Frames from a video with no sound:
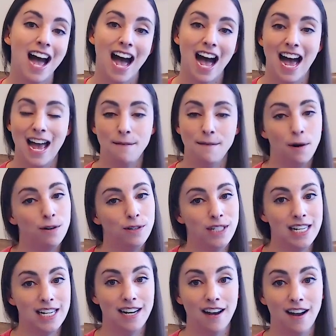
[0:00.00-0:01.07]
I
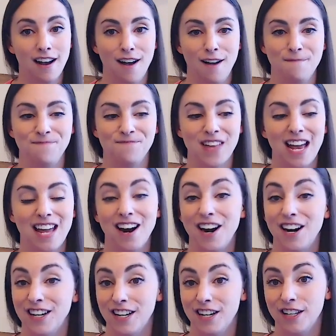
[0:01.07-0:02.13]
posted an
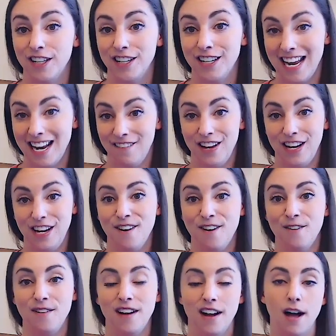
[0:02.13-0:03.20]
article and a
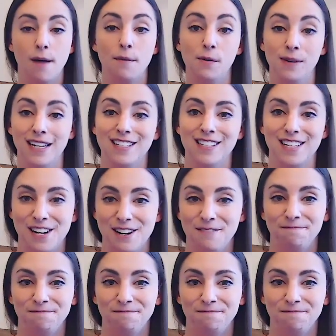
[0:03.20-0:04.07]
video a couple weeks ago.